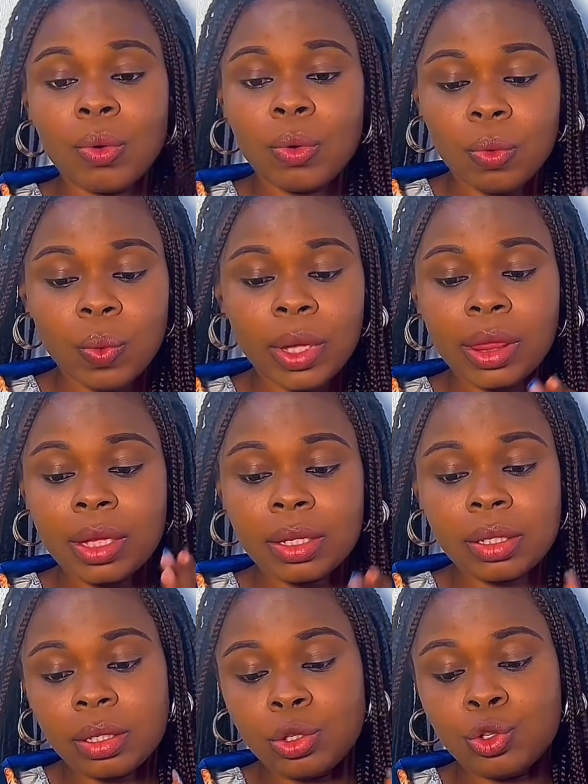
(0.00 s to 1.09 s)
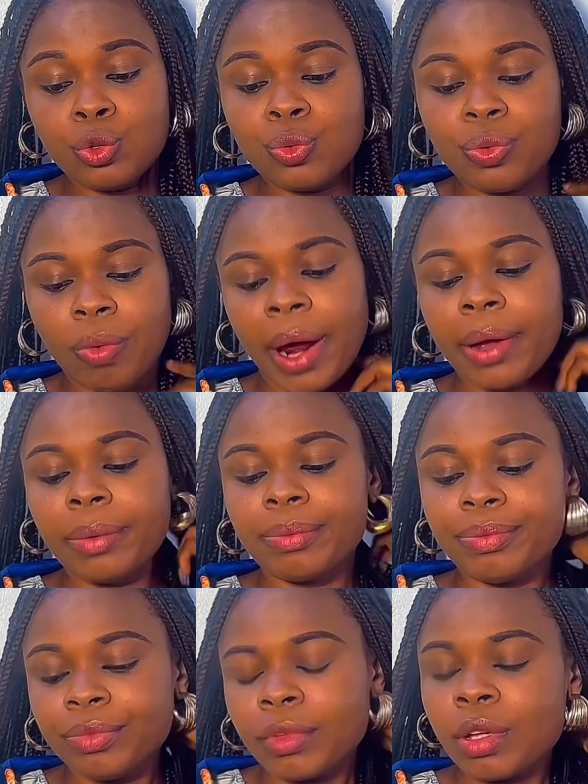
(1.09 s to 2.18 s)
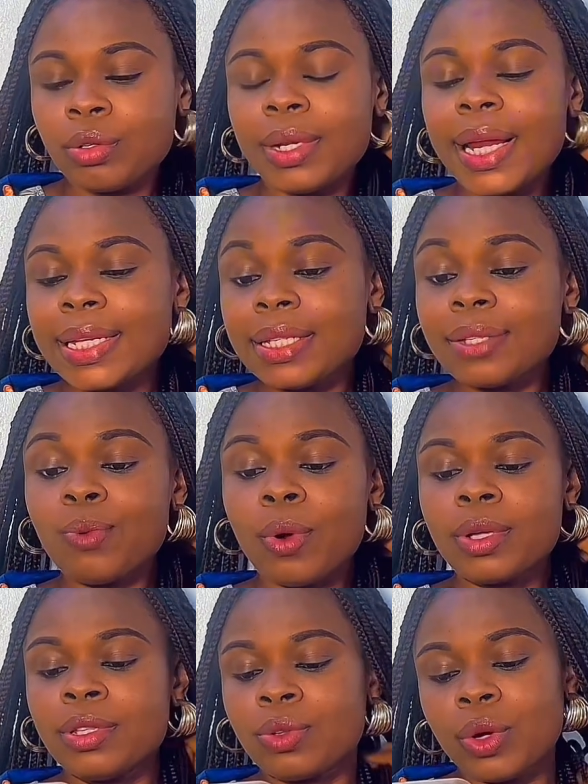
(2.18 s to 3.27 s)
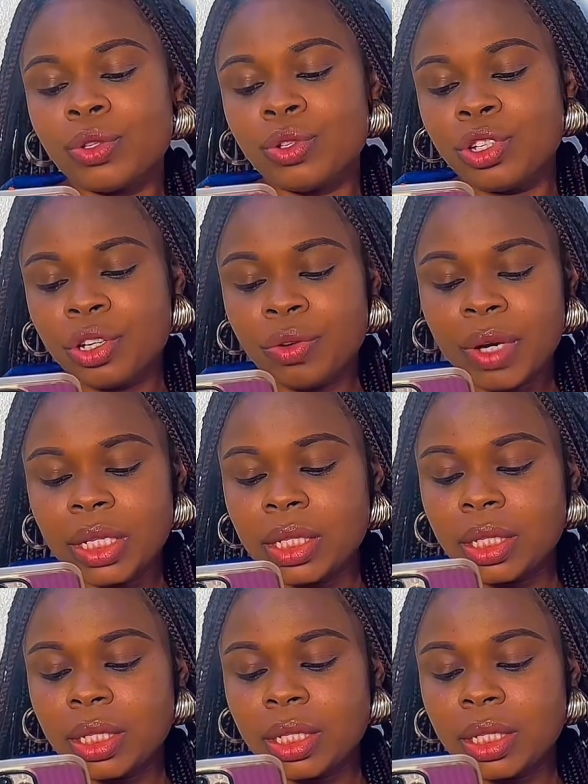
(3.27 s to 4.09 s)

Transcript: with this tool, right? So let's see what it's going to generate.